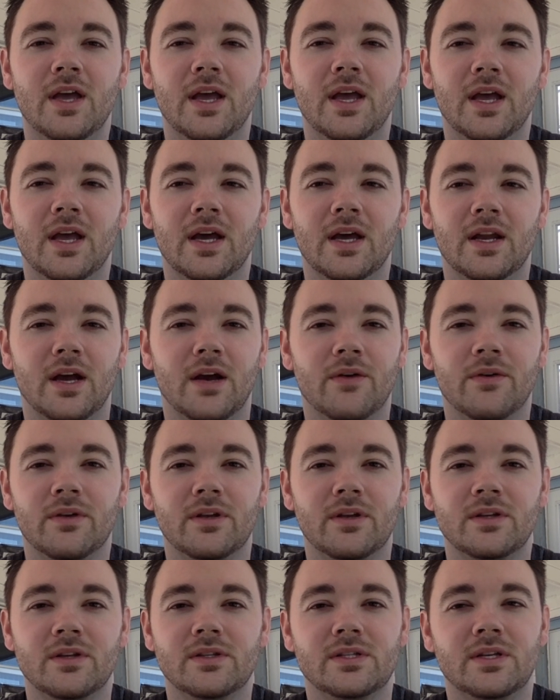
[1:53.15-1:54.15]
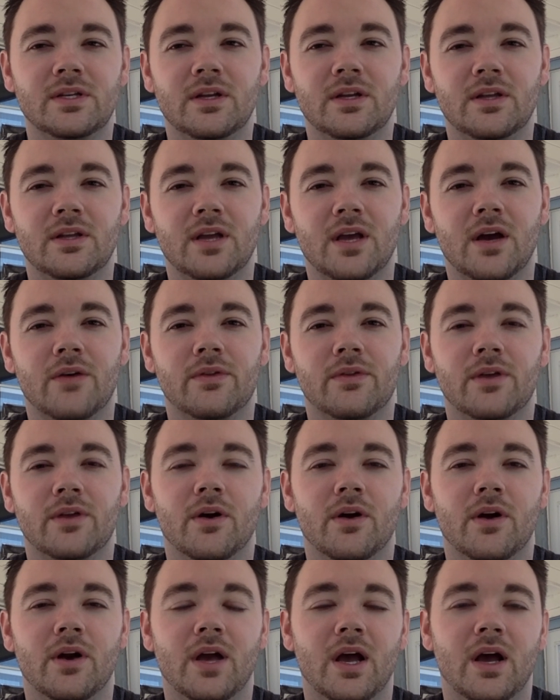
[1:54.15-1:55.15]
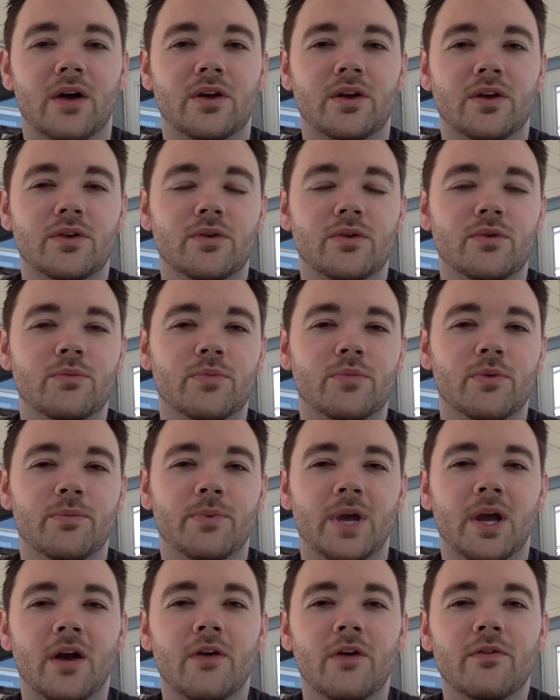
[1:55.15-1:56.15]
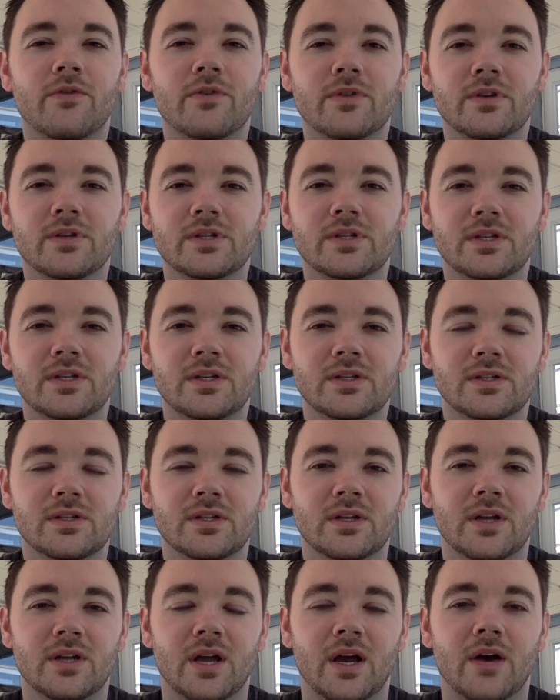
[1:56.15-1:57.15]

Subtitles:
and I really didn't see anything out there on how do you prepare for the season,